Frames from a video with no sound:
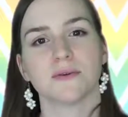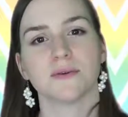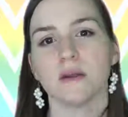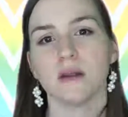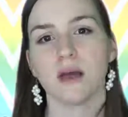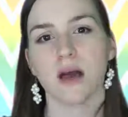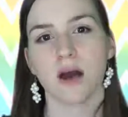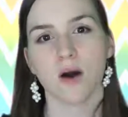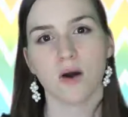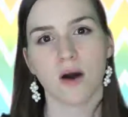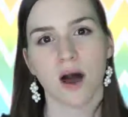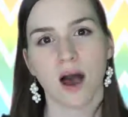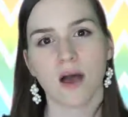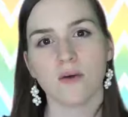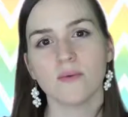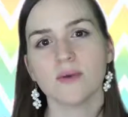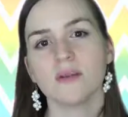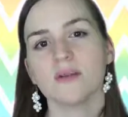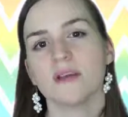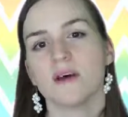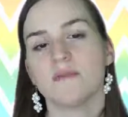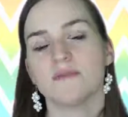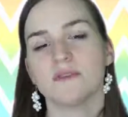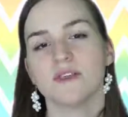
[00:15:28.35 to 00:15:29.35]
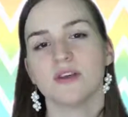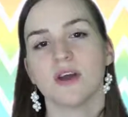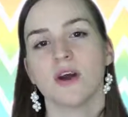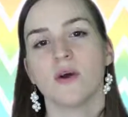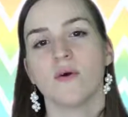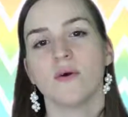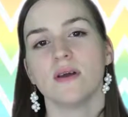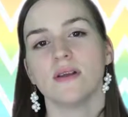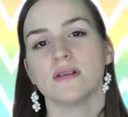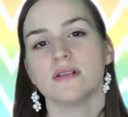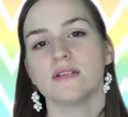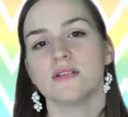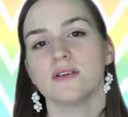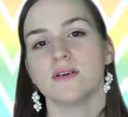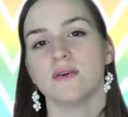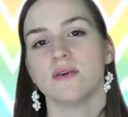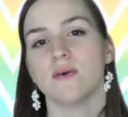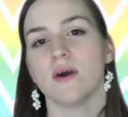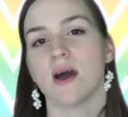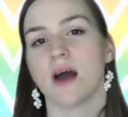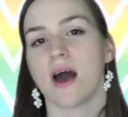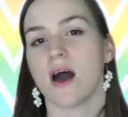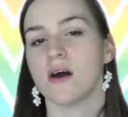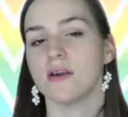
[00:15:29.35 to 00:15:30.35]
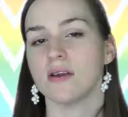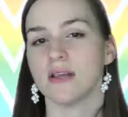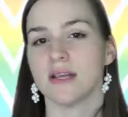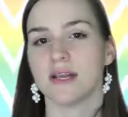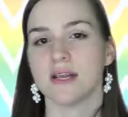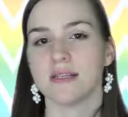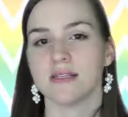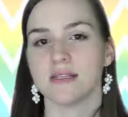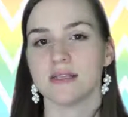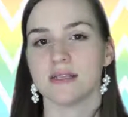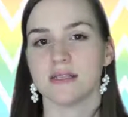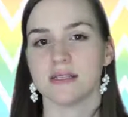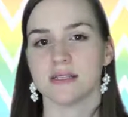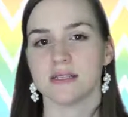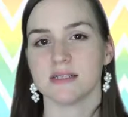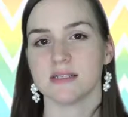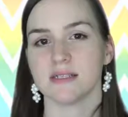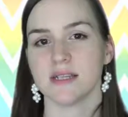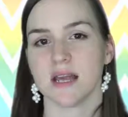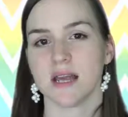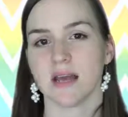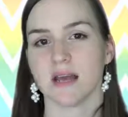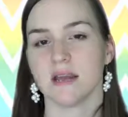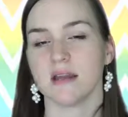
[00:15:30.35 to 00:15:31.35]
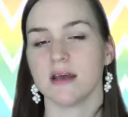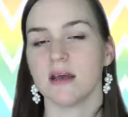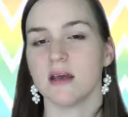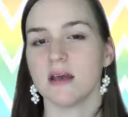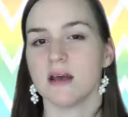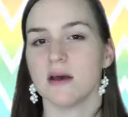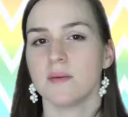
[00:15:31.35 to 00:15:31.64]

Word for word: Now, I would love to go into how to get to this state,